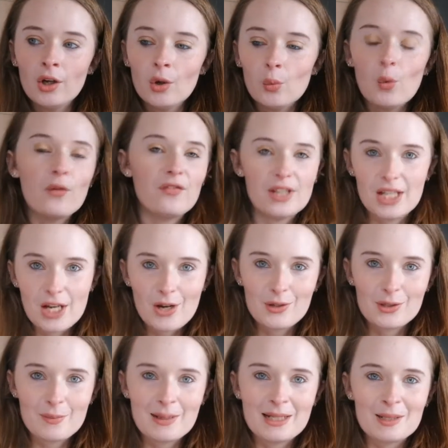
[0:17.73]
what videos
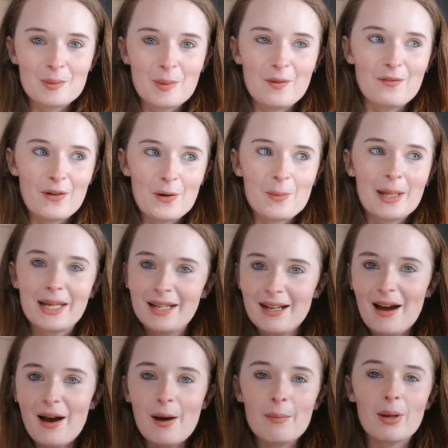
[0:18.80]
are meant to be filming and
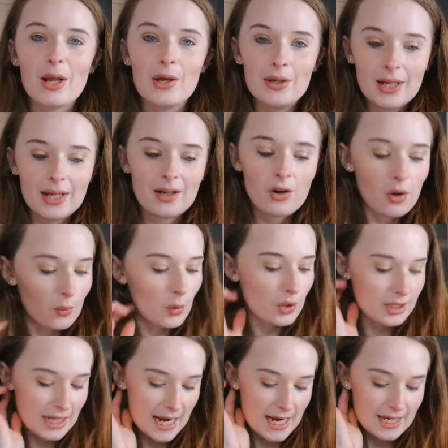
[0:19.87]
uploading on what
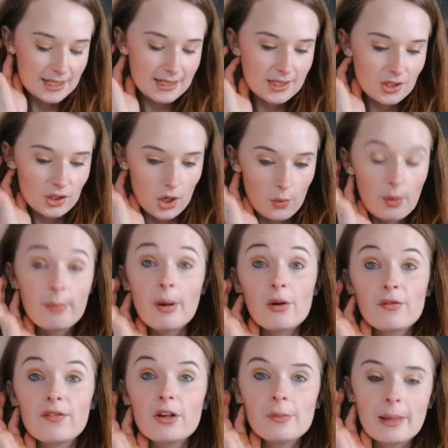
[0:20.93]
days. So we're bulk
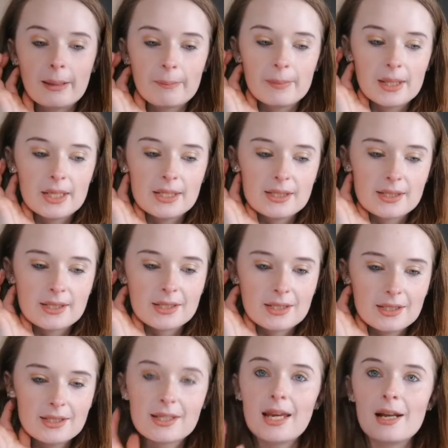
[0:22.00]
filming because
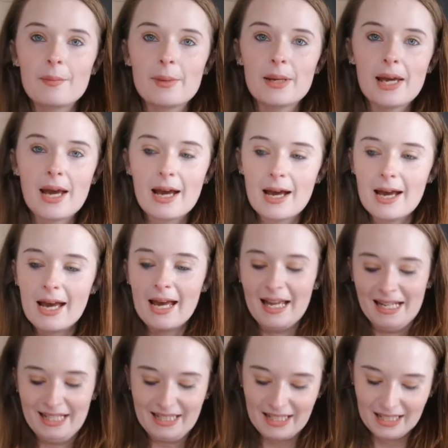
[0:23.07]
it's getting a bit out of
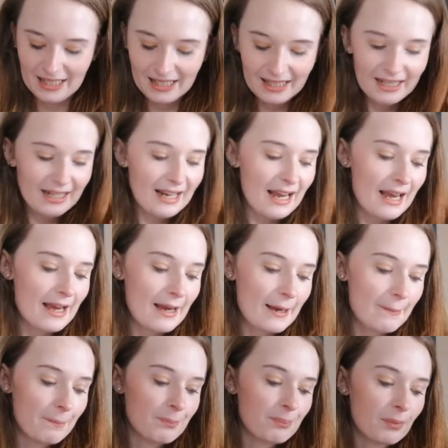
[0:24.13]

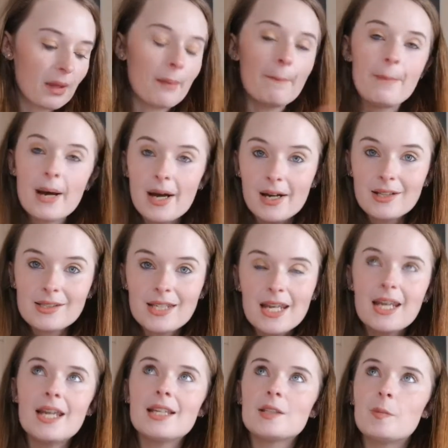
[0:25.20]
hand. But
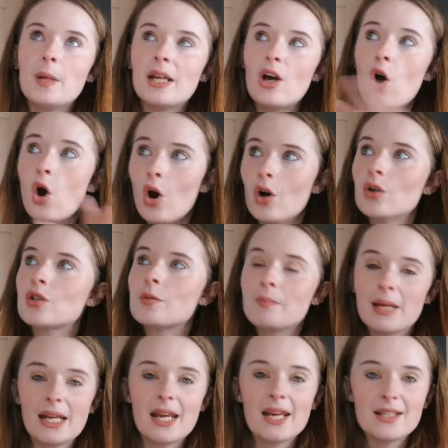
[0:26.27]
it has been a hot
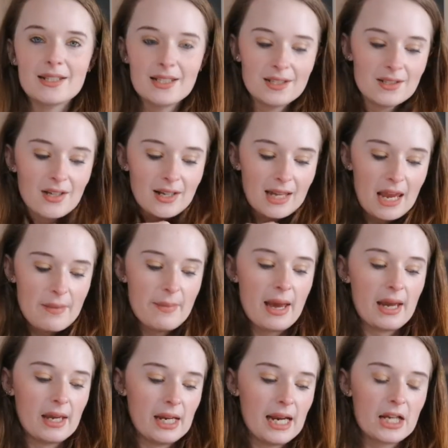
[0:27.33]
minute since I came
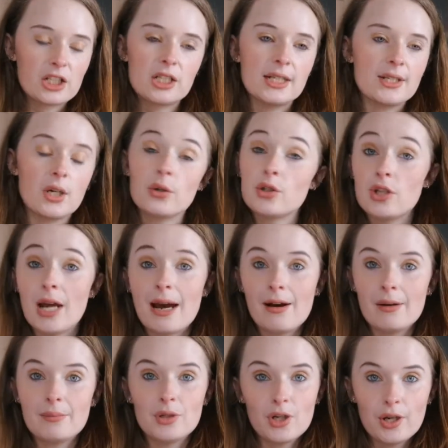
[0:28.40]
back and actually told you how
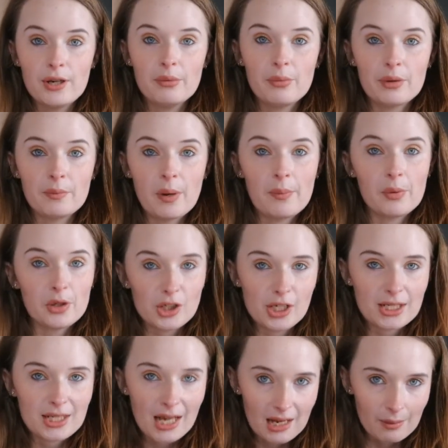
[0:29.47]
I'm doing with my
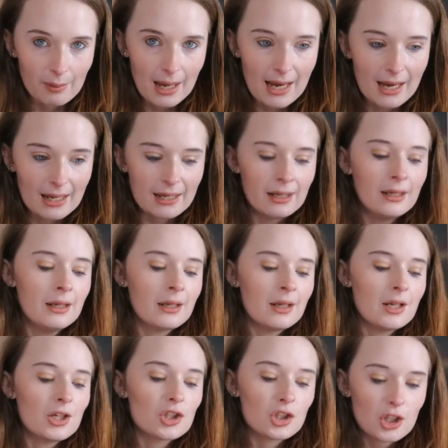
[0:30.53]
Project 10 pan.
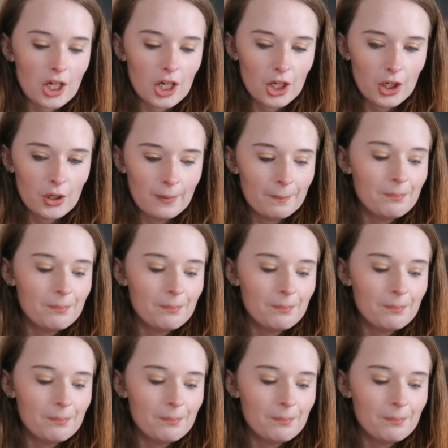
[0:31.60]
So